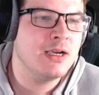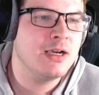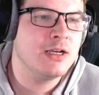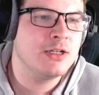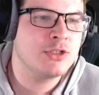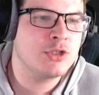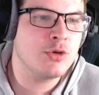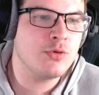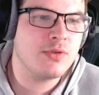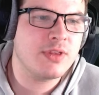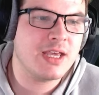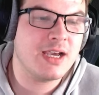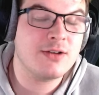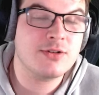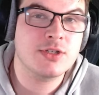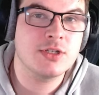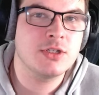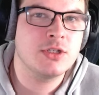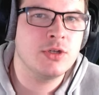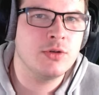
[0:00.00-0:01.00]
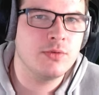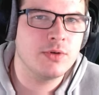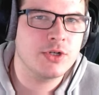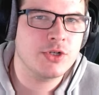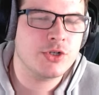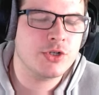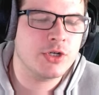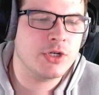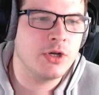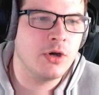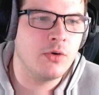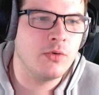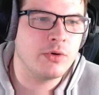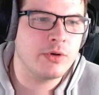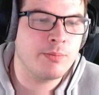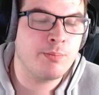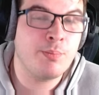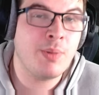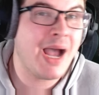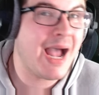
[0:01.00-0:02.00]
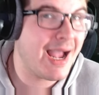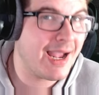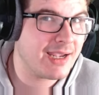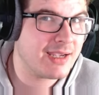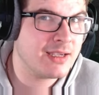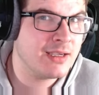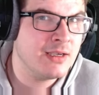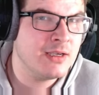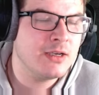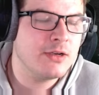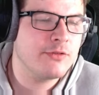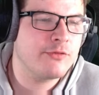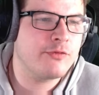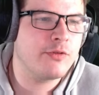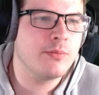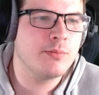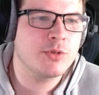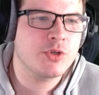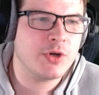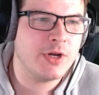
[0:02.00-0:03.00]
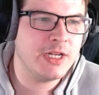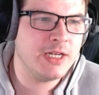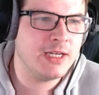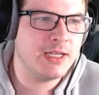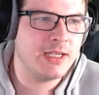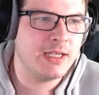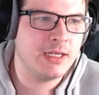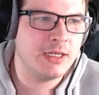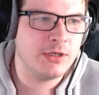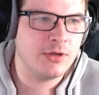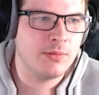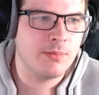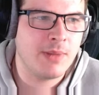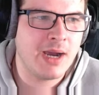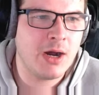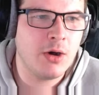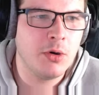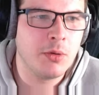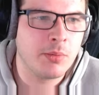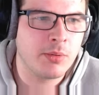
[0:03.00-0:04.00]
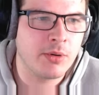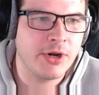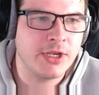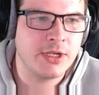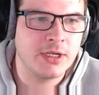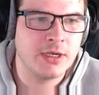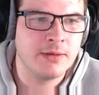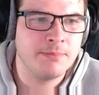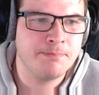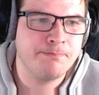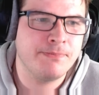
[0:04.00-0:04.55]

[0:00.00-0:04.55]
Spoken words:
2,200 gold back from trading in your Mauer Breaker.